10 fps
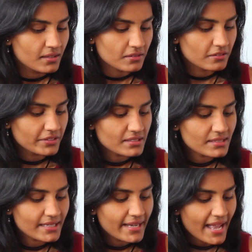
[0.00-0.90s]
So the first
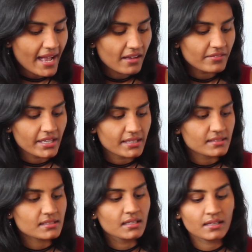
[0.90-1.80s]
thing I have
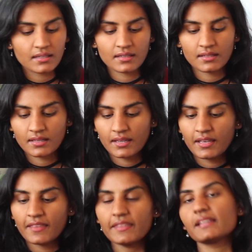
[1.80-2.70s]
is
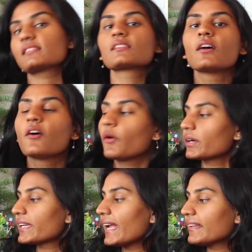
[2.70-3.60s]
this
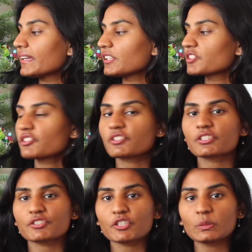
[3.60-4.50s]
organic
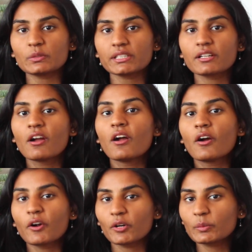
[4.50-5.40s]
ginger turmeric
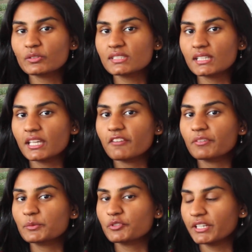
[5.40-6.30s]
herbal tea
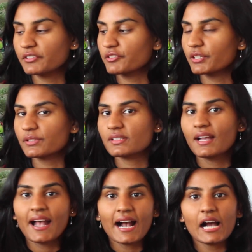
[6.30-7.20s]
from Trader Joe's.
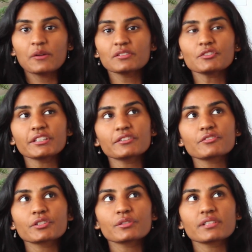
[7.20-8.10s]
I was in Trader
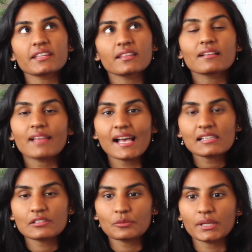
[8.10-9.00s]
Joe's I think
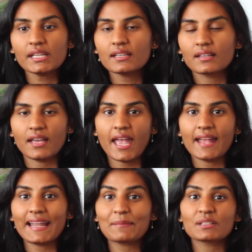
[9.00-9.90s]
last week,
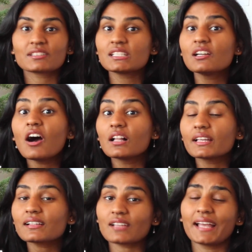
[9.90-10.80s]
and I'm a
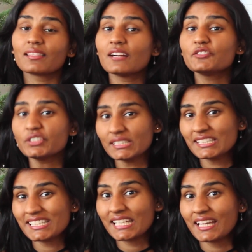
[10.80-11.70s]
teaholic. I love
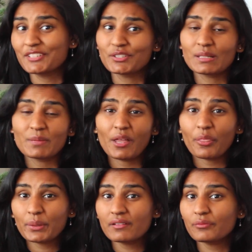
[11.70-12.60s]
drinking tea. I drink
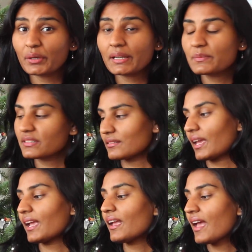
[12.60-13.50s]
about 3 to 4 cups a
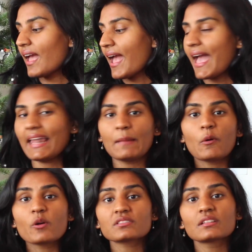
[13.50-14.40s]
day, and I'm
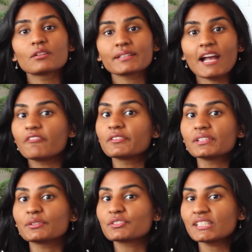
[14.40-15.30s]
always on the lookout for
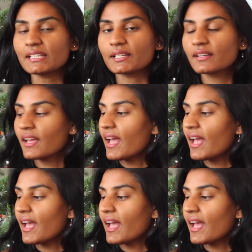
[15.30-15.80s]
new tea.